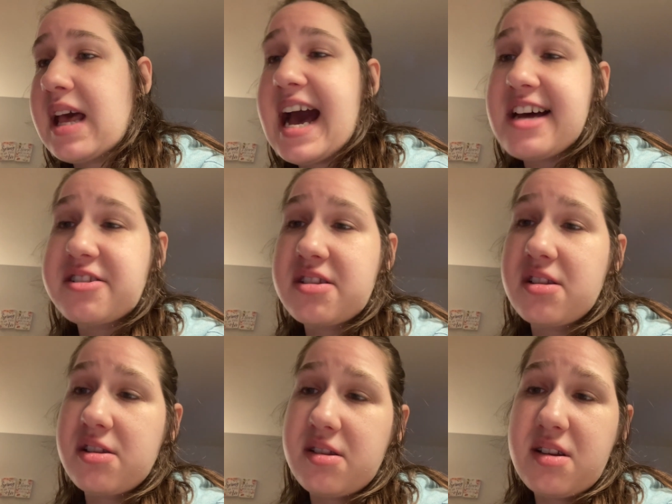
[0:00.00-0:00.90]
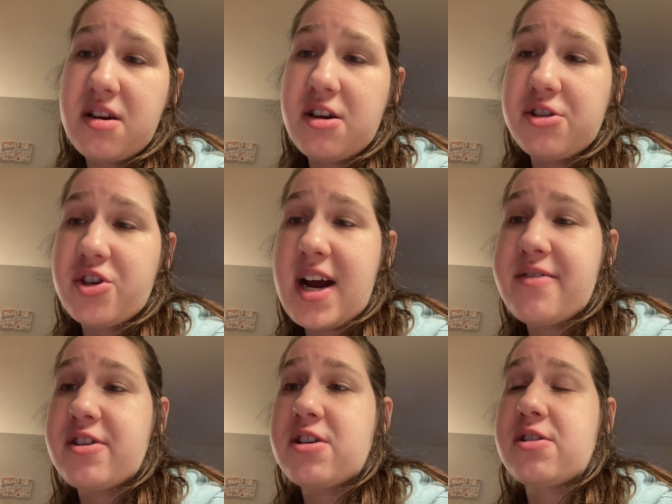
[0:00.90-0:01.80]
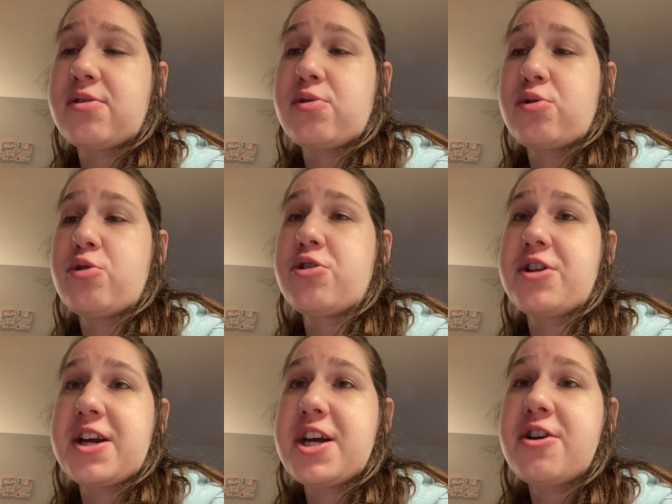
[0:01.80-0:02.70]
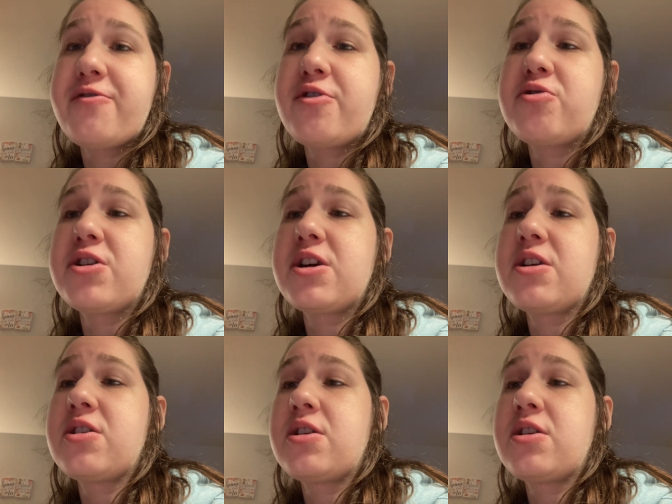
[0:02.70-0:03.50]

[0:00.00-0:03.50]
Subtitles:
Ask the driver who are they here for.